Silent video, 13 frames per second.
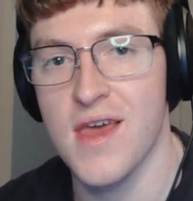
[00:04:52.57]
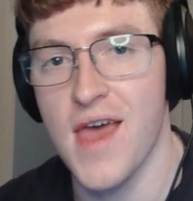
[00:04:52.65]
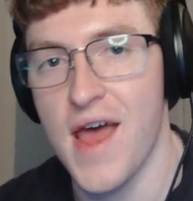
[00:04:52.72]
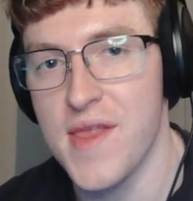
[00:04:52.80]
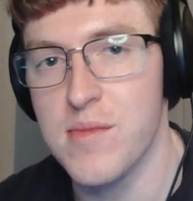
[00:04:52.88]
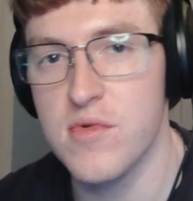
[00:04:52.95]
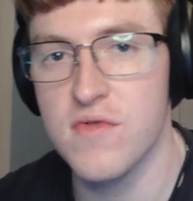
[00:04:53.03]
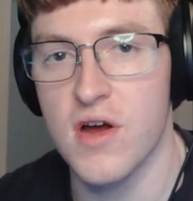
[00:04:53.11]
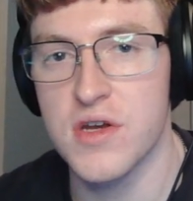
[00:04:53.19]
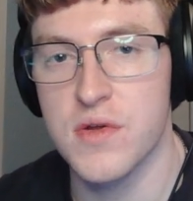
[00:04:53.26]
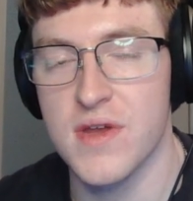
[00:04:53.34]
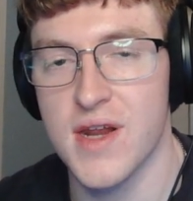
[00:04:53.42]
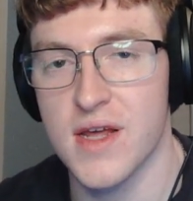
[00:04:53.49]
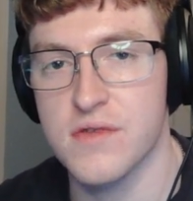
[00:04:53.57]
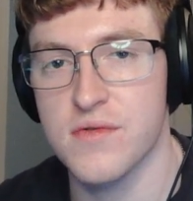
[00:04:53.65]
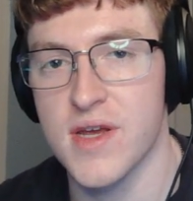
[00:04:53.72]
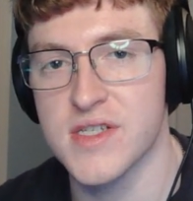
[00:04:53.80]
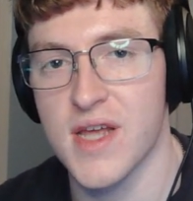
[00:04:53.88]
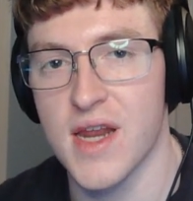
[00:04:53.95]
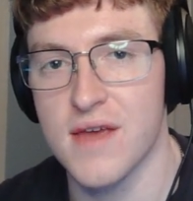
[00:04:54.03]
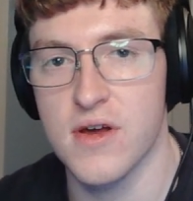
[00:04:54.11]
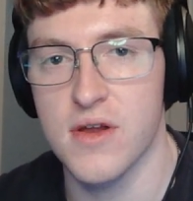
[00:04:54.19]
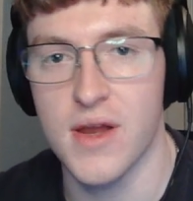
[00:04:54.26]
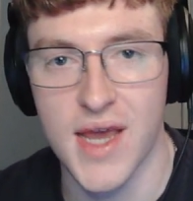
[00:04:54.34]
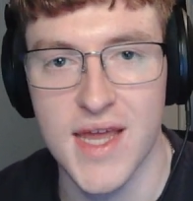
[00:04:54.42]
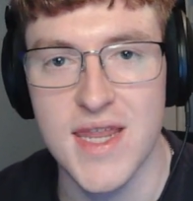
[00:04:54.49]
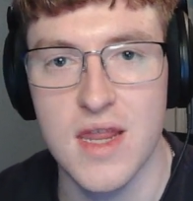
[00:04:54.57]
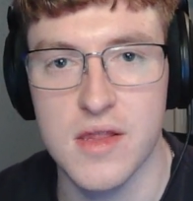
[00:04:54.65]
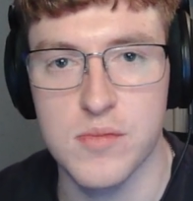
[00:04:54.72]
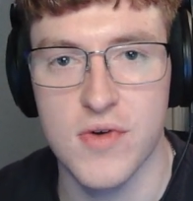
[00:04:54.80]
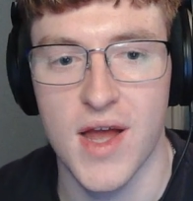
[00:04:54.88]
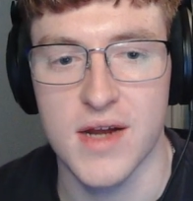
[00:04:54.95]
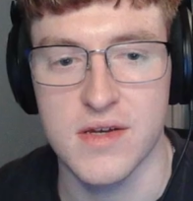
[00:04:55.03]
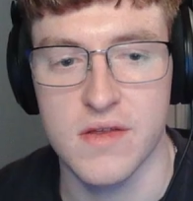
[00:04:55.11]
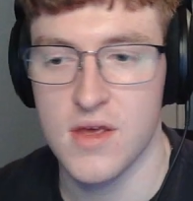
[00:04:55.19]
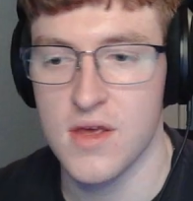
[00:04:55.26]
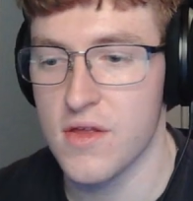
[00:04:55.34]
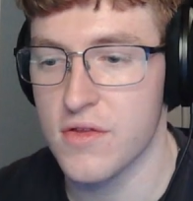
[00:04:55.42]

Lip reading: and then move on to the next range that I felt like I needed to practice.